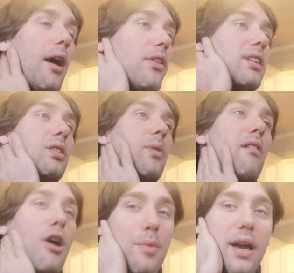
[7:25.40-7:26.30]
this is
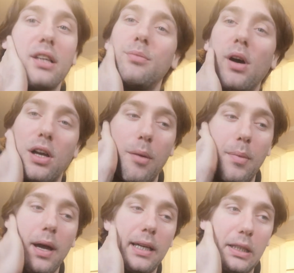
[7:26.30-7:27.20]
where OBS might come
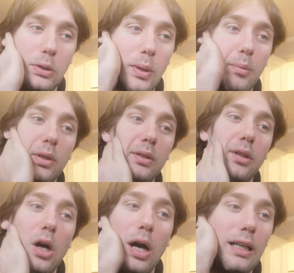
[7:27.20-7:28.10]
back into it, because
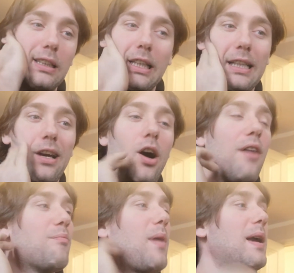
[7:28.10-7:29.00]
ideally
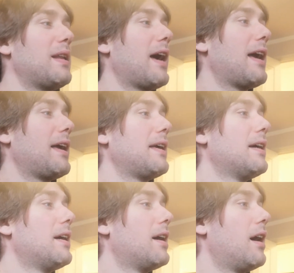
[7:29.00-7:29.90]
I've made a
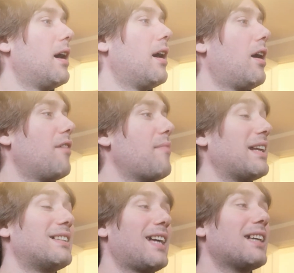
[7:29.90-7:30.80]

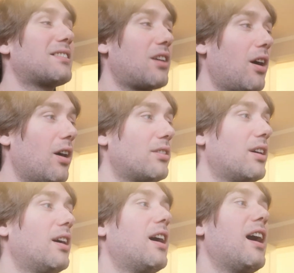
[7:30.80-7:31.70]
test card
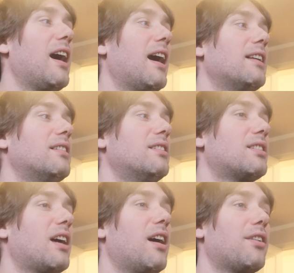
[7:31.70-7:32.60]
and
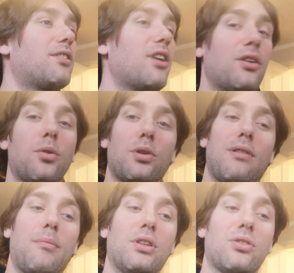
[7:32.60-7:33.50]
a third order
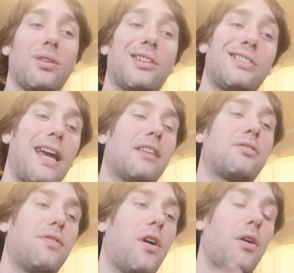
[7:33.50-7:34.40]
ambisonic
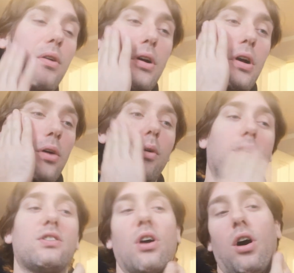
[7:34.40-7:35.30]
test file,
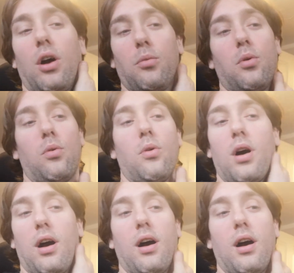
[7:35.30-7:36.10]
which I will